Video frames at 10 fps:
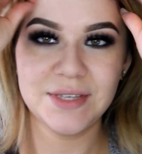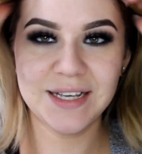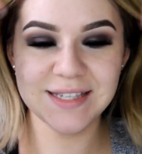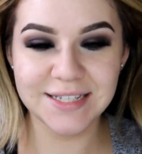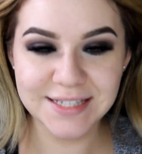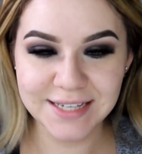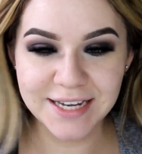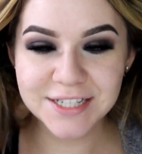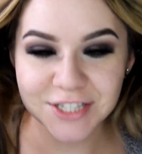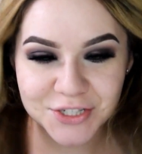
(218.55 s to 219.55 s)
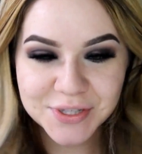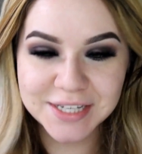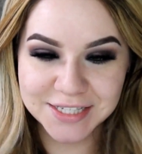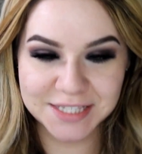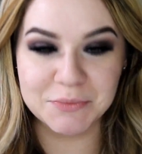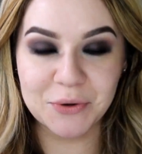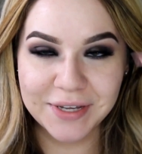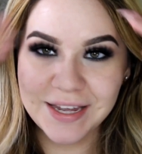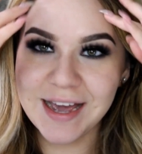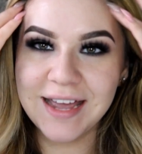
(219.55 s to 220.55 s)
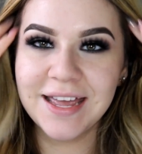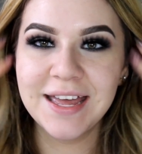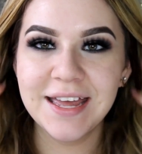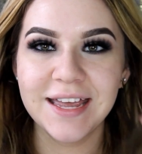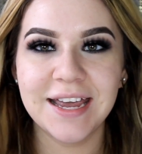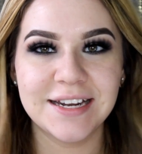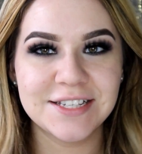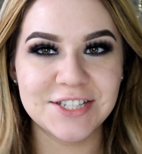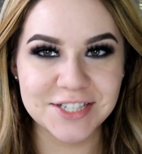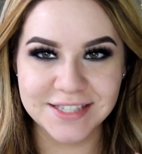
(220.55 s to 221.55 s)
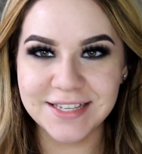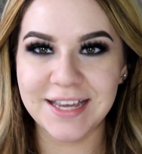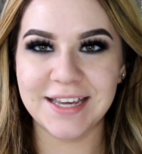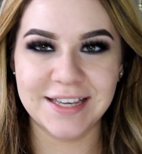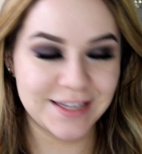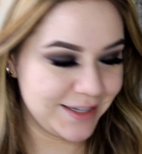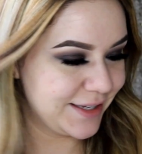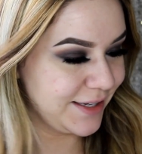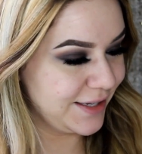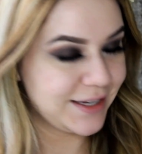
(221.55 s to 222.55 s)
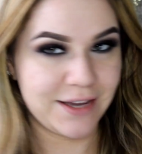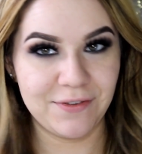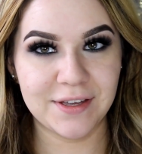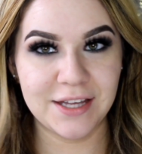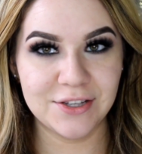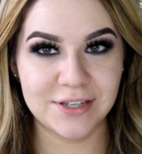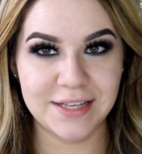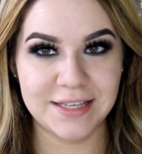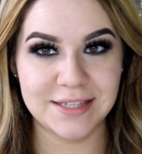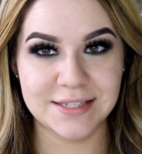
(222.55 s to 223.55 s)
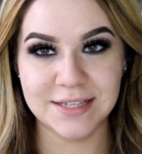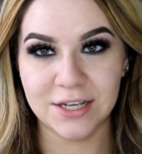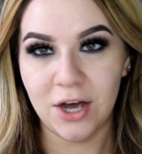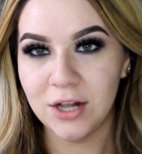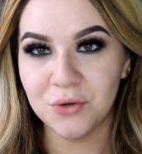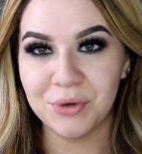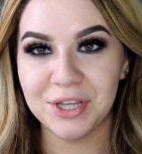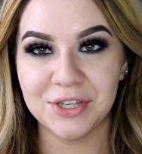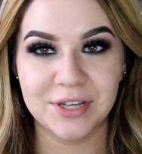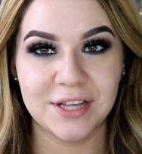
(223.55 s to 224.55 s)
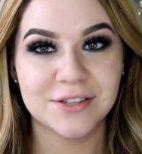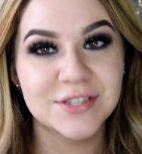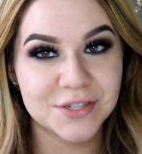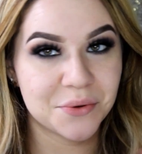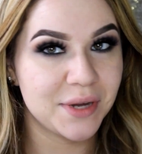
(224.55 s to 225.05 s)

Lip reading: because I decided to do like a smoky eye, and it's just like, I feel like I look like this is like a Halloween look. I look so